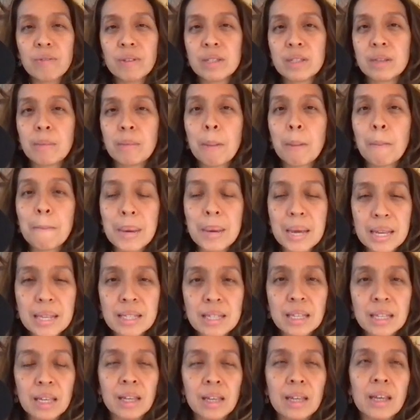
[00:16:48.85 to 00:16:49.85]
in some
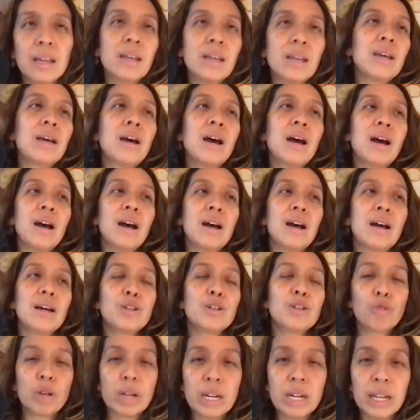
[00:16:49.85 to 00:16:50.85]
amazing uh,
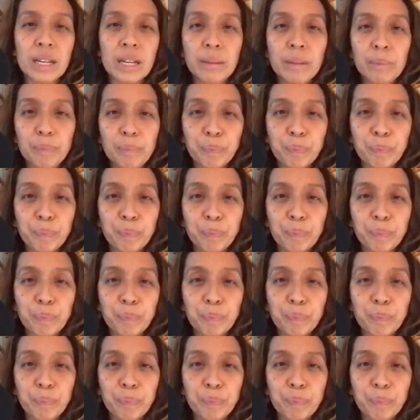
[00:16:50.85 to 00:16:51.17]
training.